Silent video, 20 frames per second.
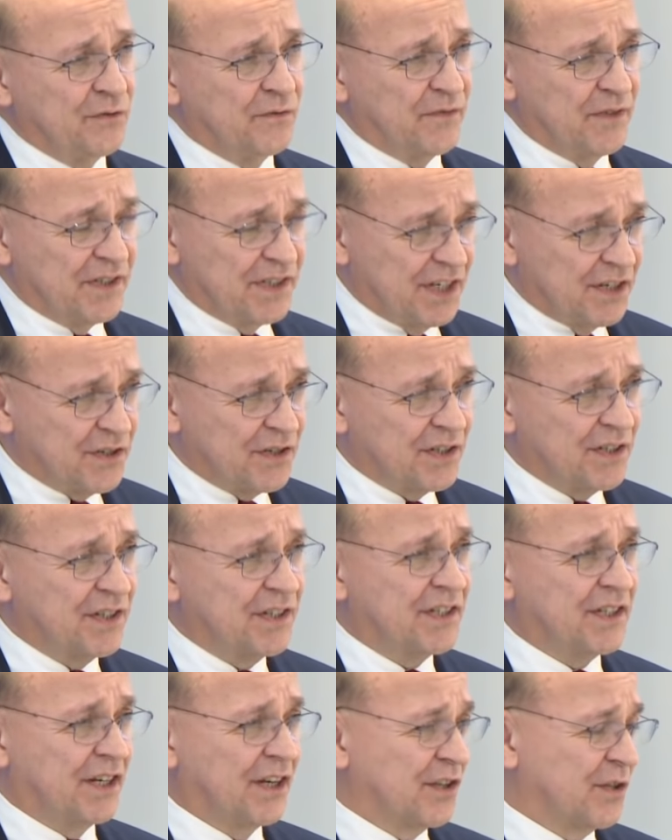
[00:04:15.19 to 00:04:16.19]

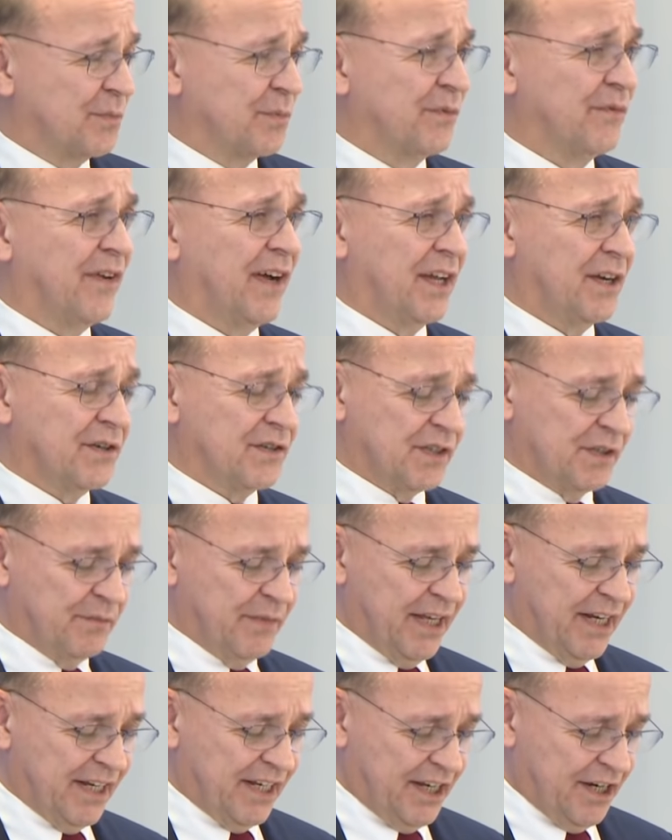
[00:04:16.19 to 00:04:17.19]
physicians and other providers in
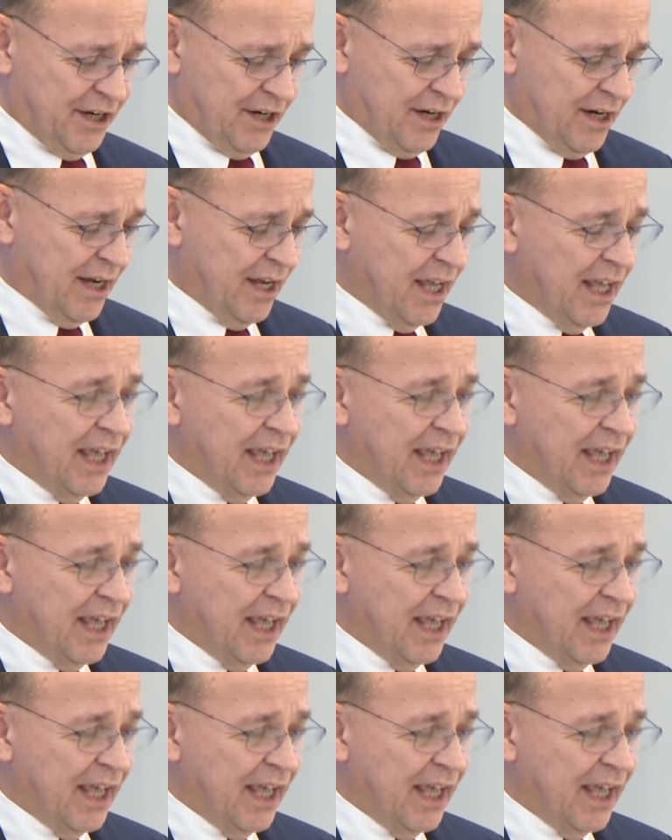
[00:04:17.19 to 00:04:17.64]
Medicare.